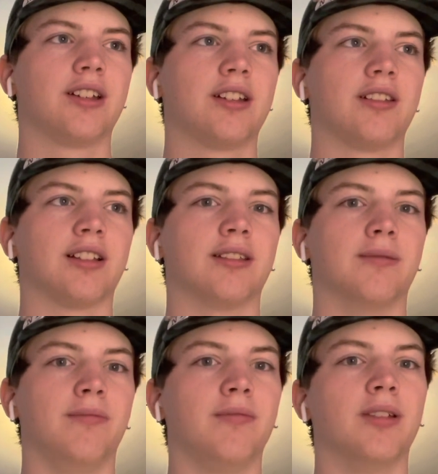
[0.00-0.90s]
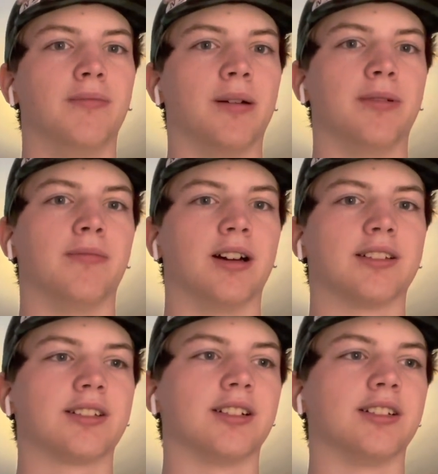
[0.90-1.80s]
Muppet
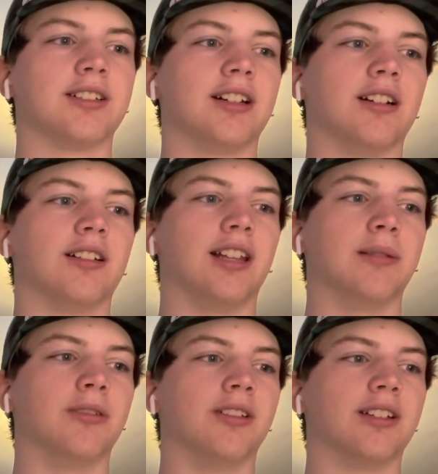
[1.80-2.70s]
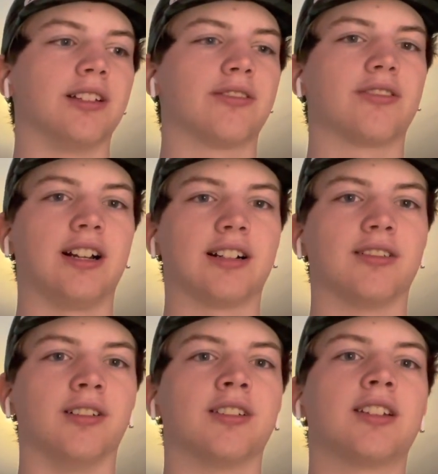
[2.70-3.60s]
monsters that are labeled as
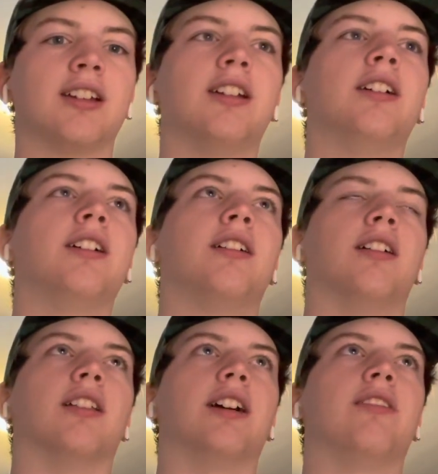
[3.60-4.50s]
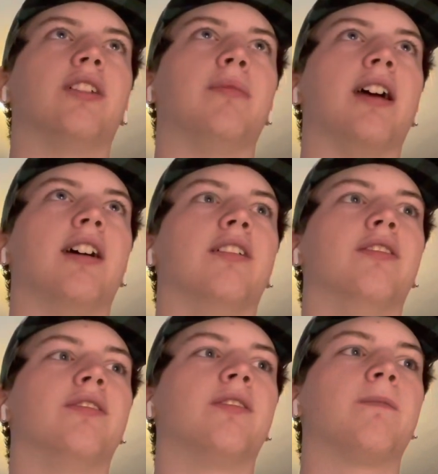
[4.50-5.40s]
freckles. A lot of them have
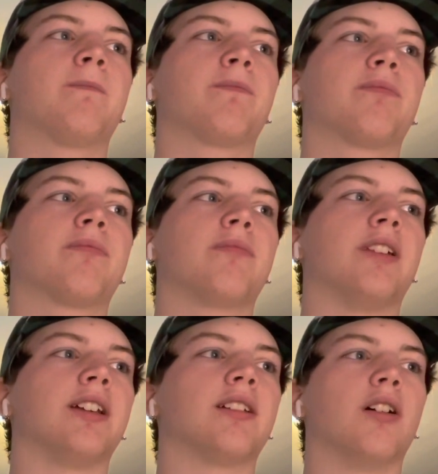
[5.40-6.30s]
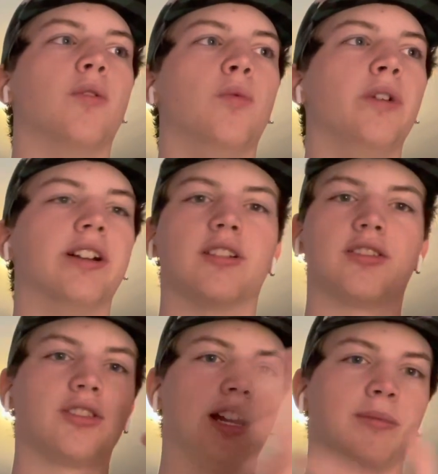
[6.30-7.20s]
like a weird
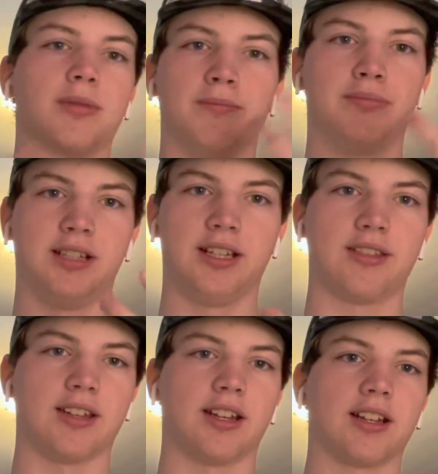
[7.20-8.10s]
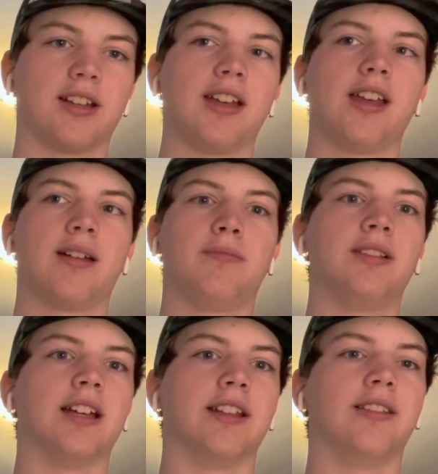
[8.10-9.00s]
shaped beak thing, but
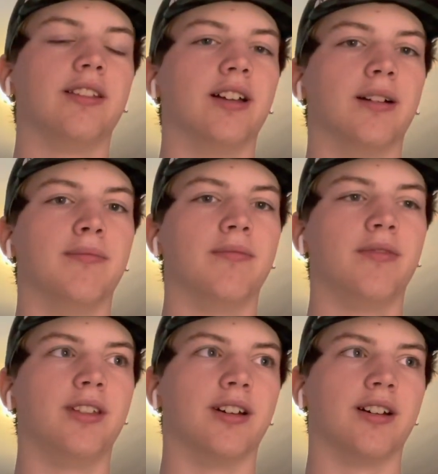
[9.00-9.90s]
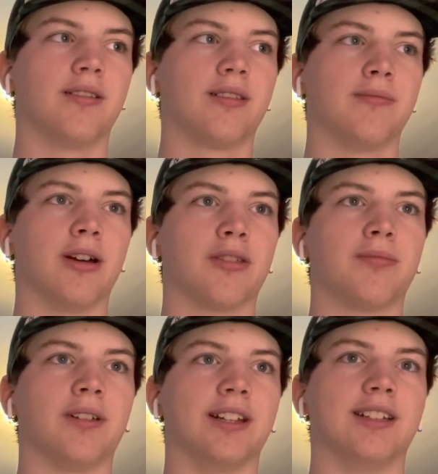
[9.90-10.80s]
then the mouth
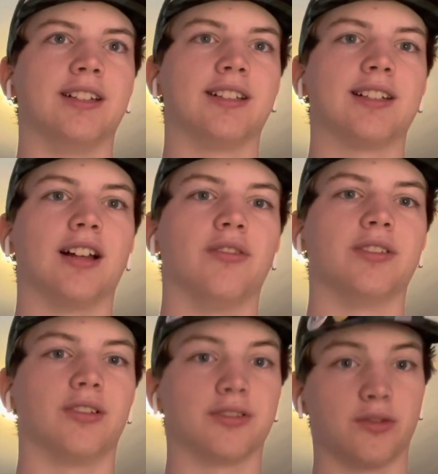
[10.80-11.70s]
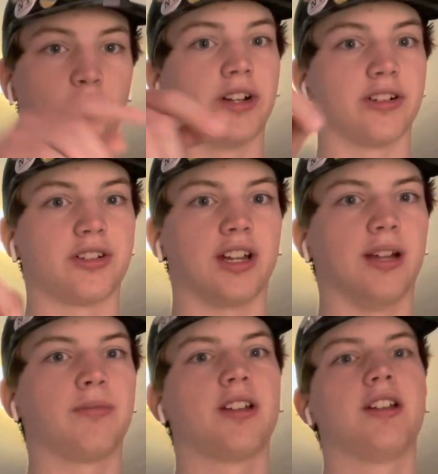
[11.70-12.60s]
plate itself is also a weird
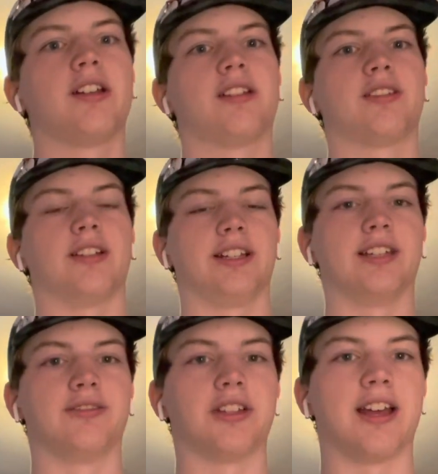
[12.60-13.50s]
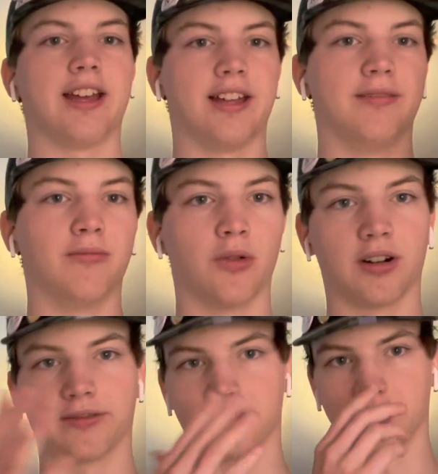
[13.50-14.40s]
shape, so it gives the head more
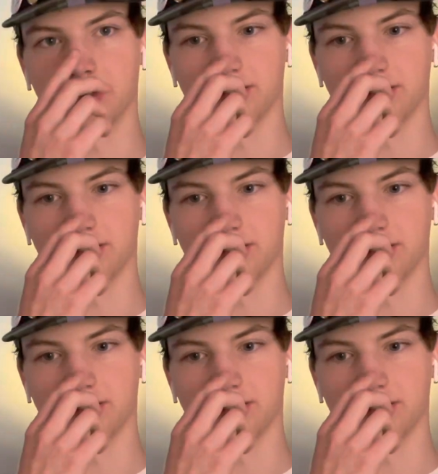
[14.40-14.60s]
of a